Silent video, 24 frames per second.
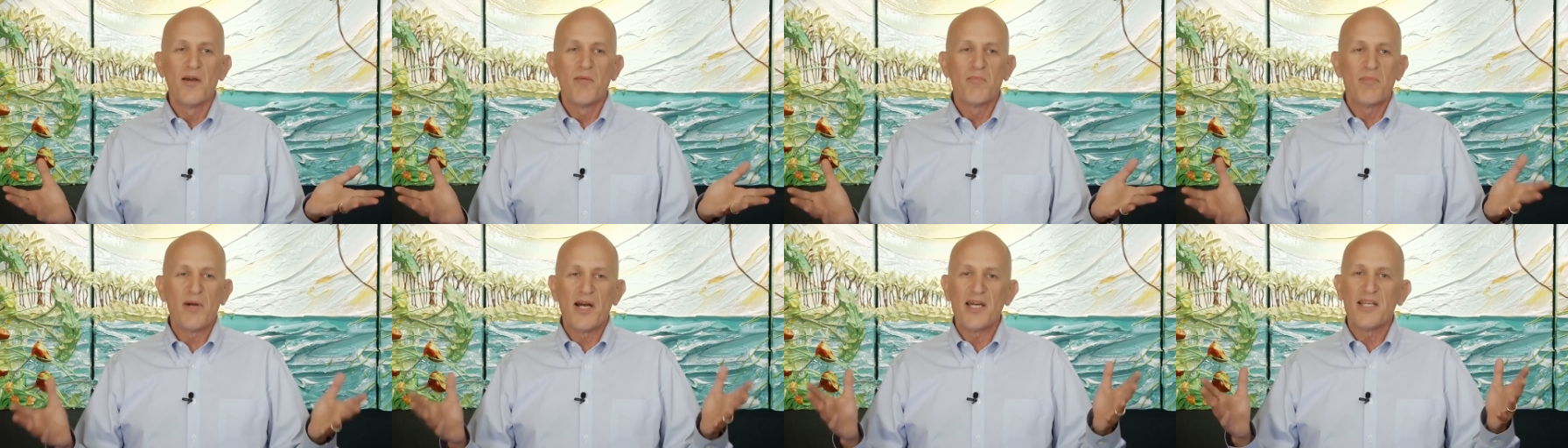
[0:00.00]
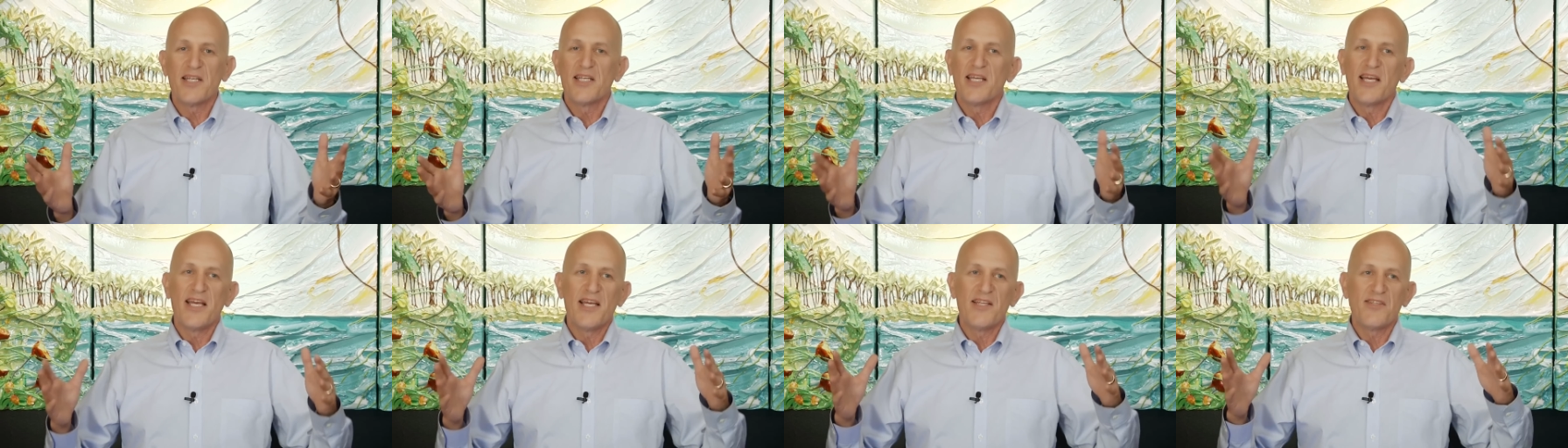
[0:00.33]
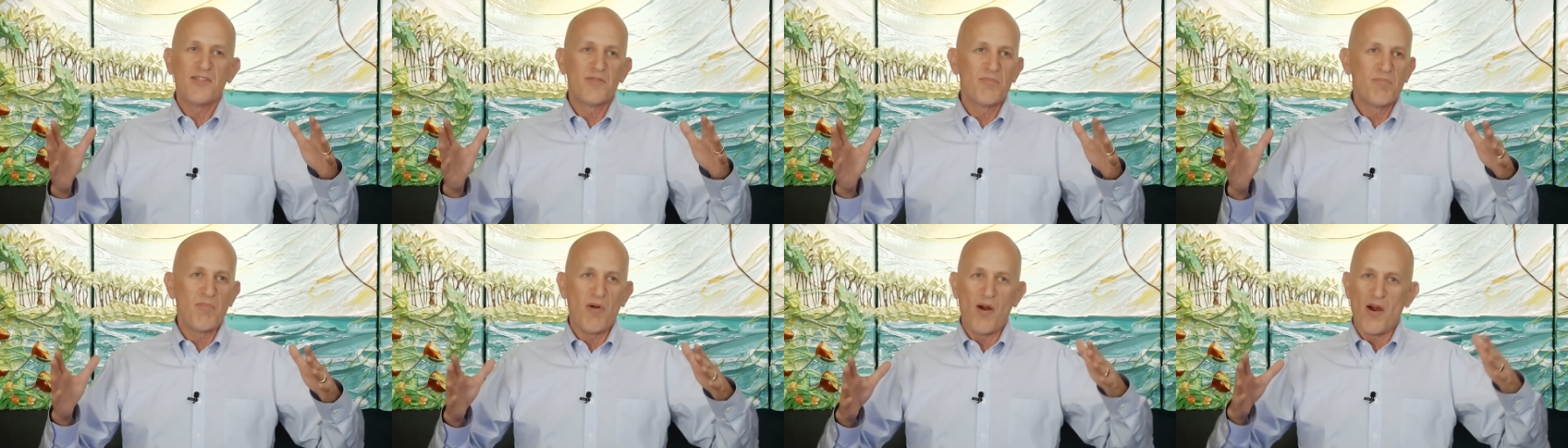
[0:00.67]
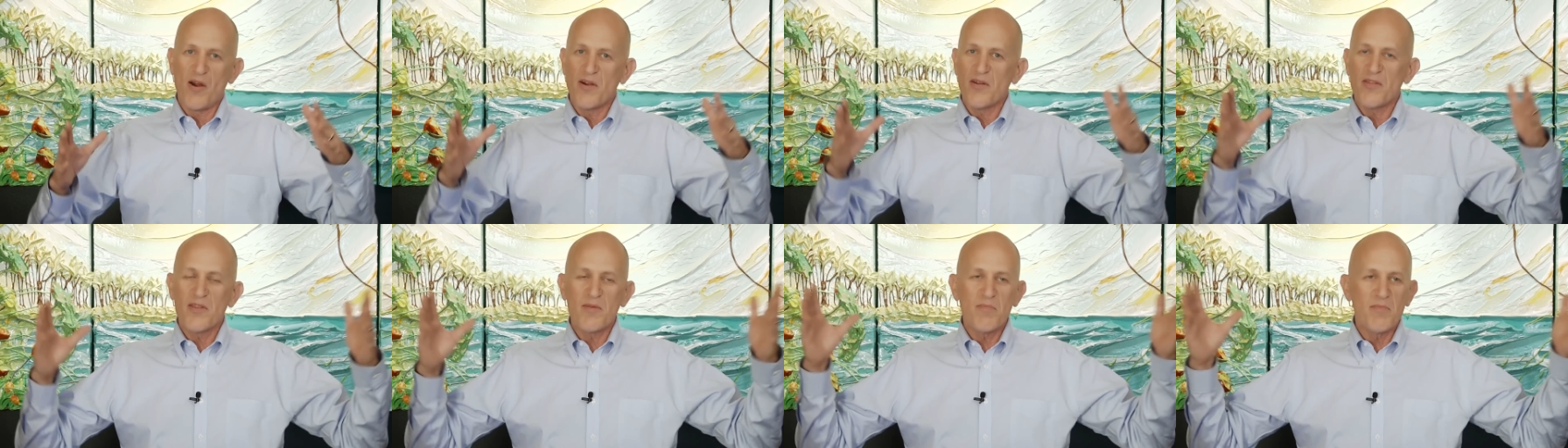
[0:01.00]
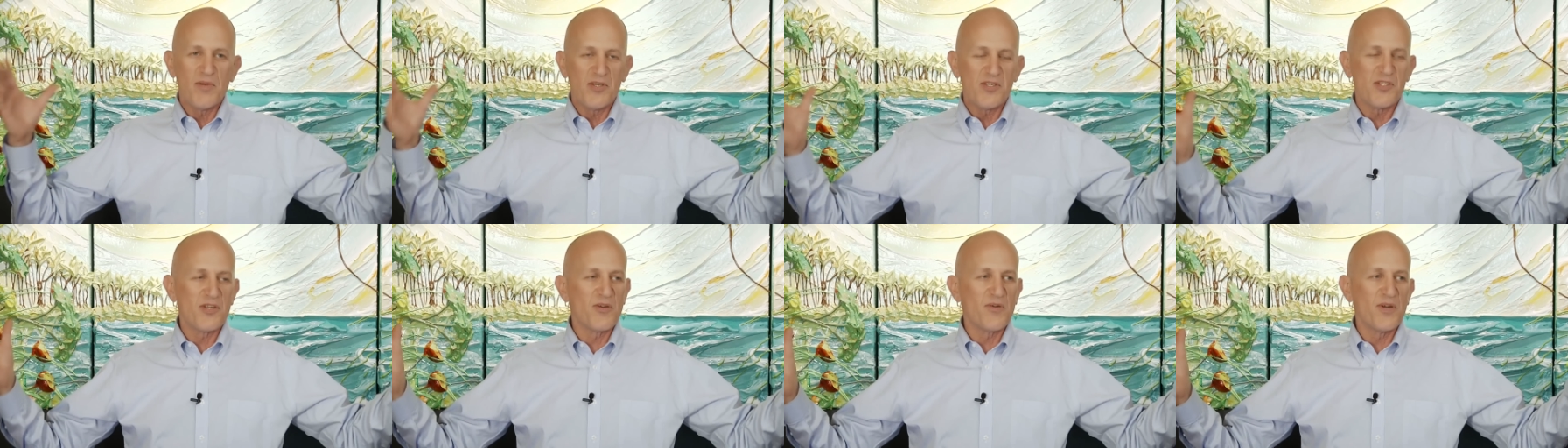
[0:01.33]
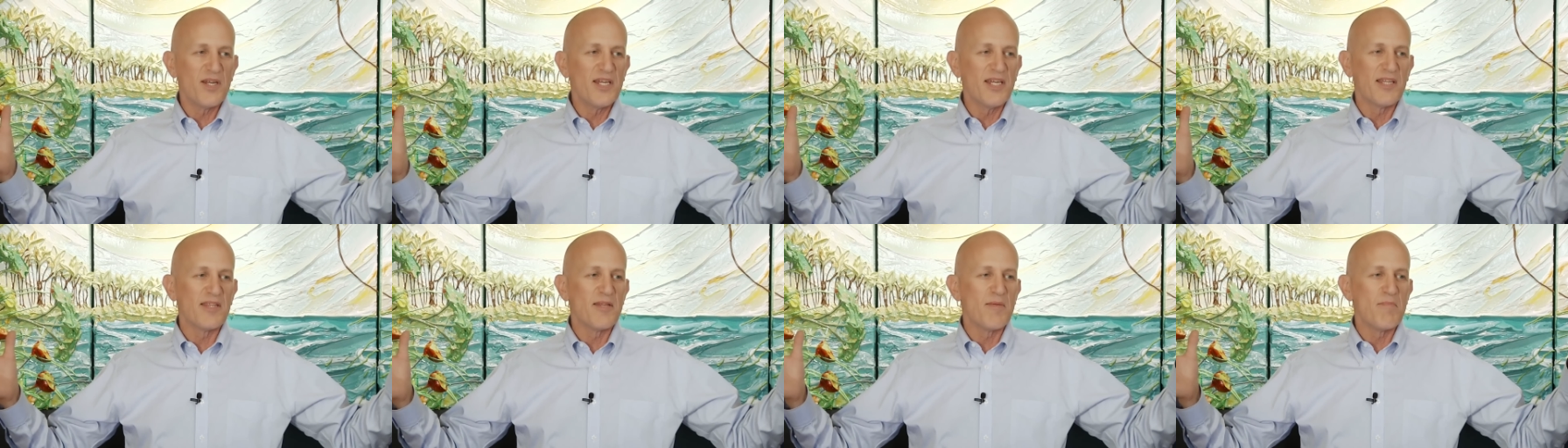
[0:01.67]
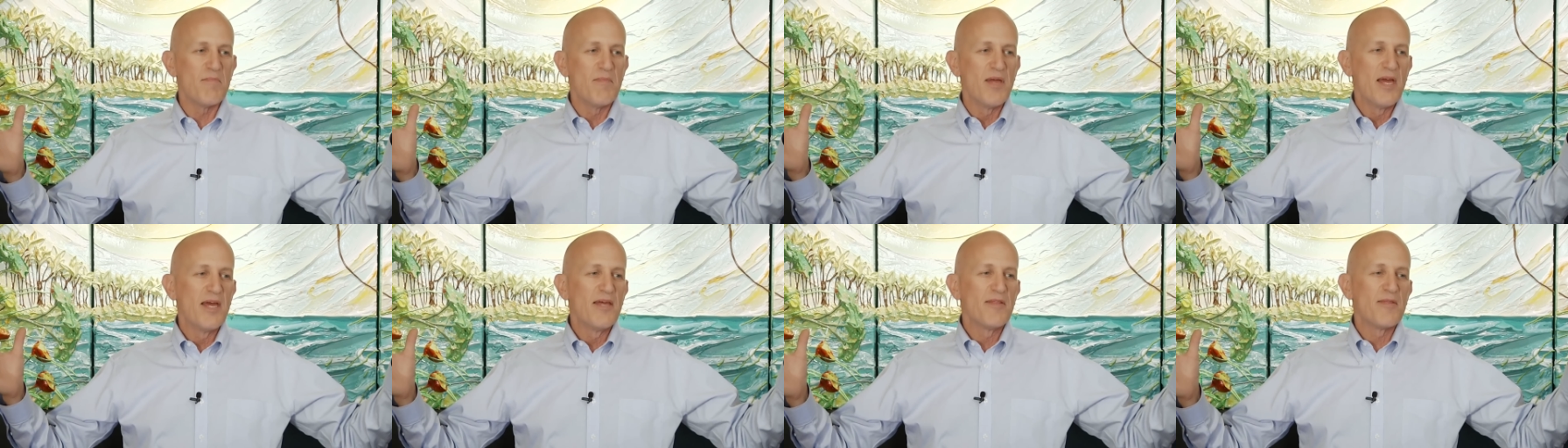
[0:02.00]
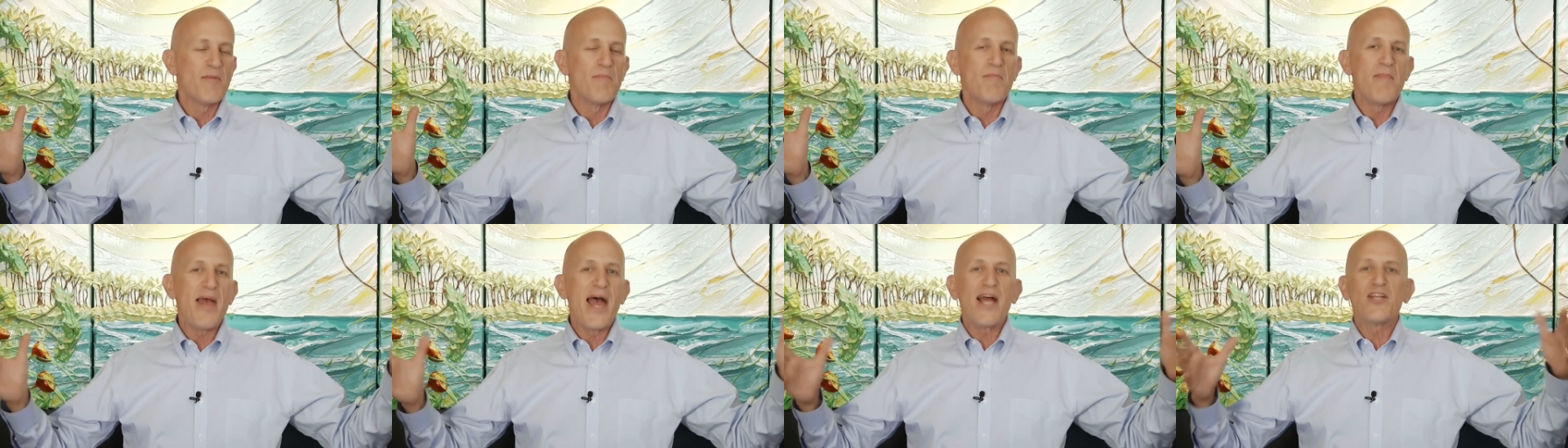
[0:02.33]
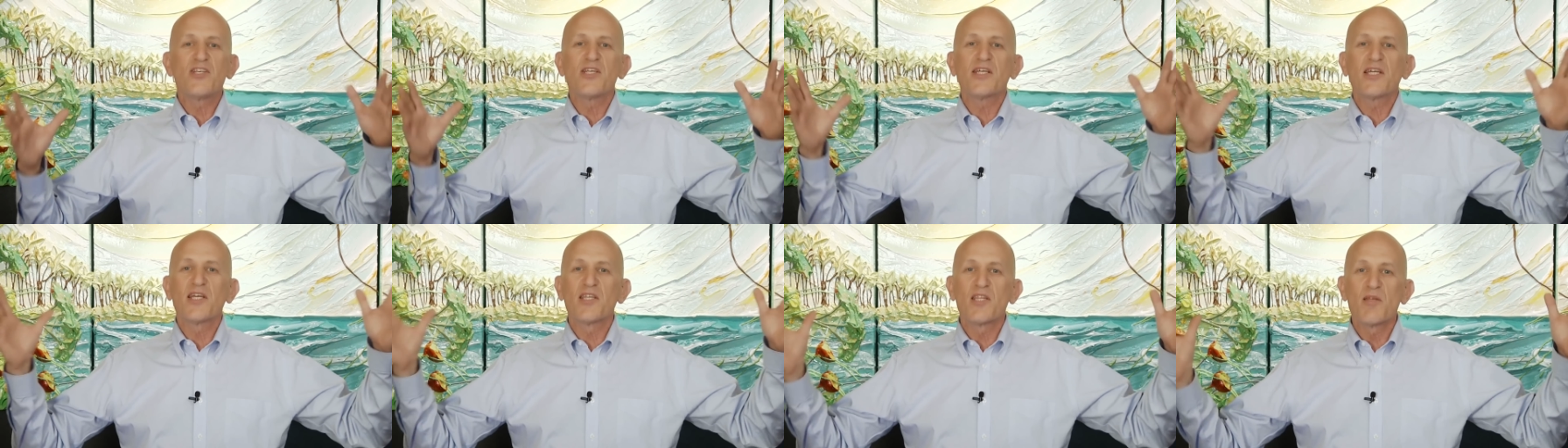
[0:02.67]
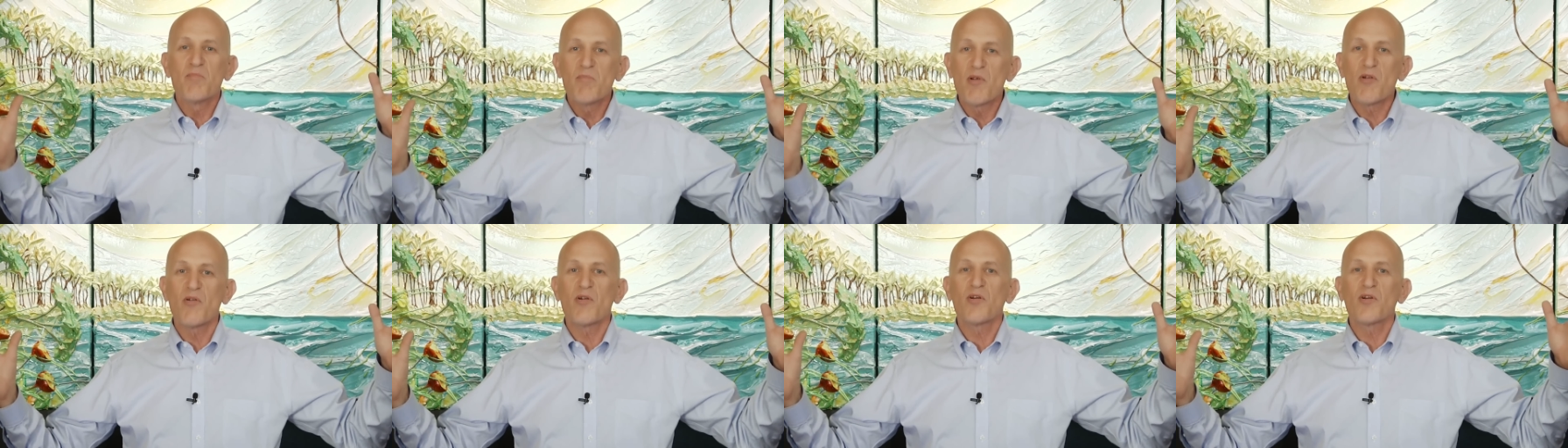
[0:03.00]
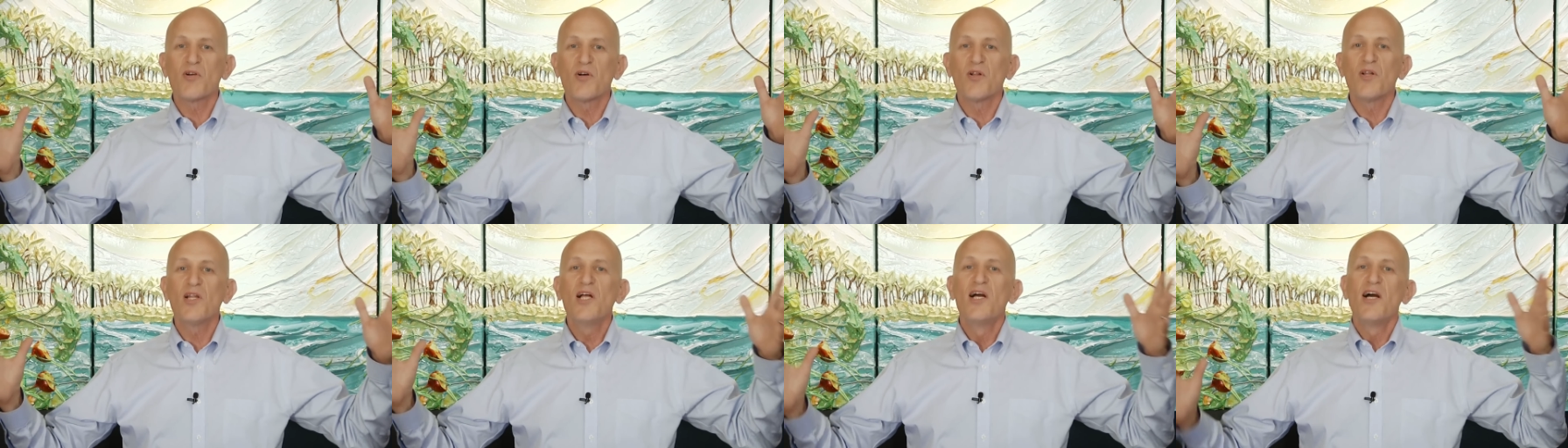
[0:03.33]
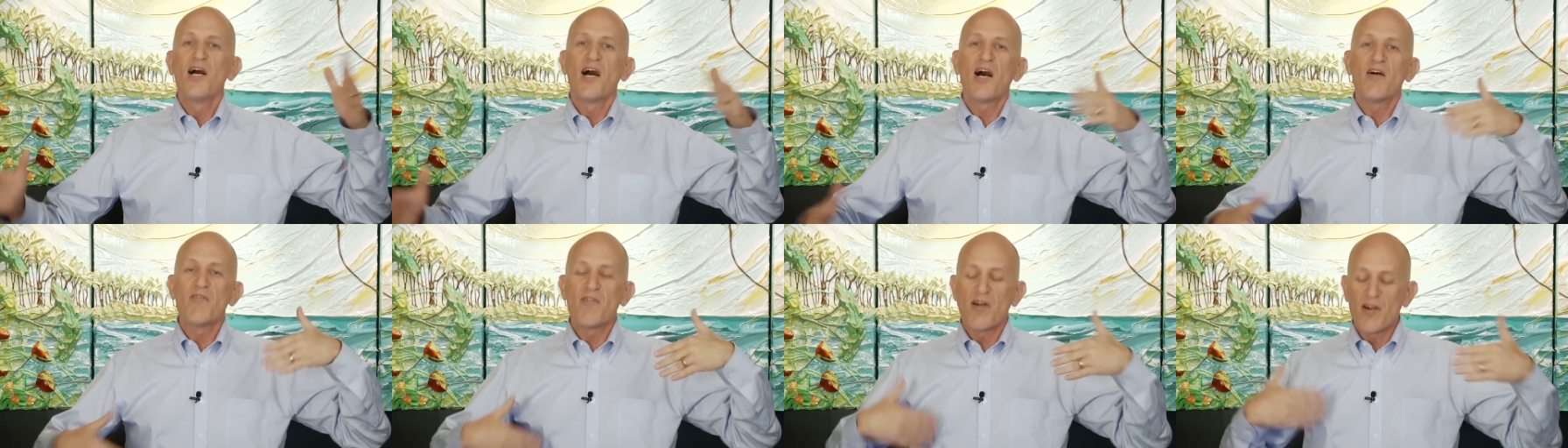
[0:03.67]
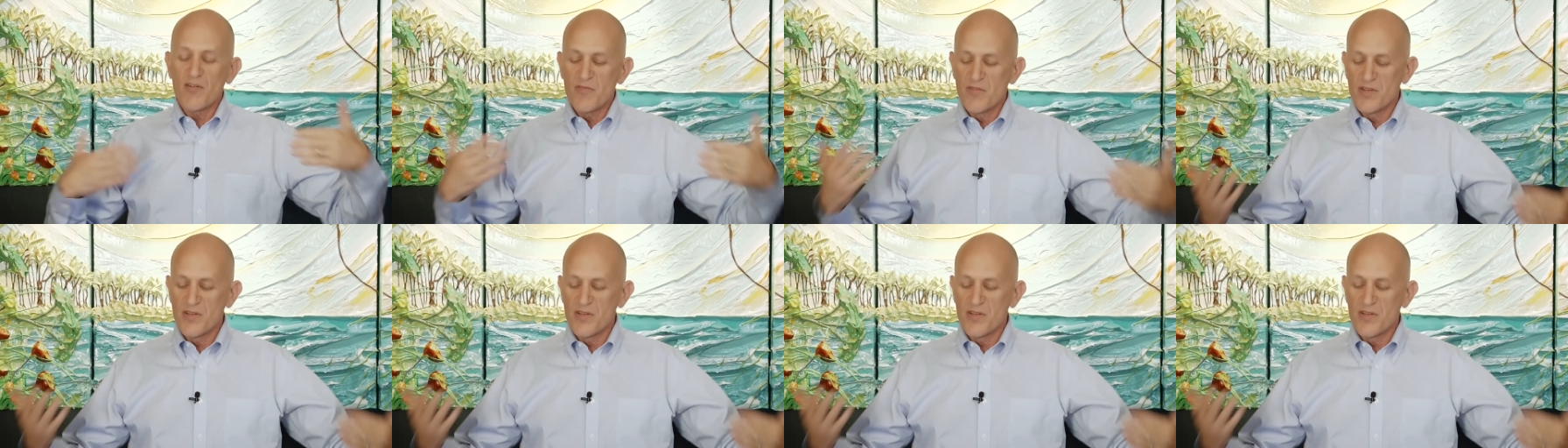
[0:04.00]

but it's part of the mystery and the, the magic and the miracle of our